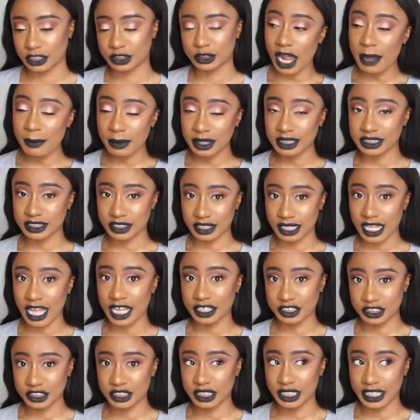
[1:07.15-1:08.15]
Primers could
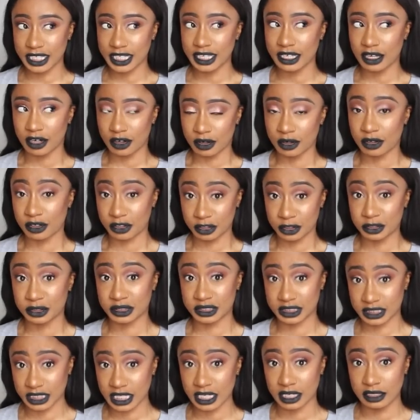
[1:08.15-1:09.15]
actually hurt your
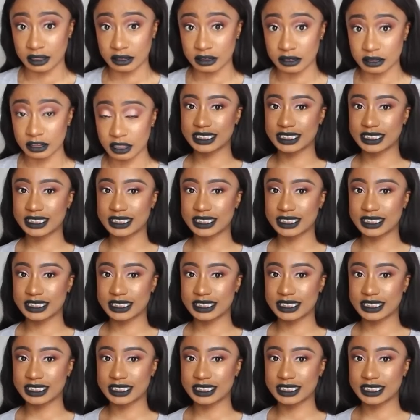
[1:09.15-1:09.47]
skin.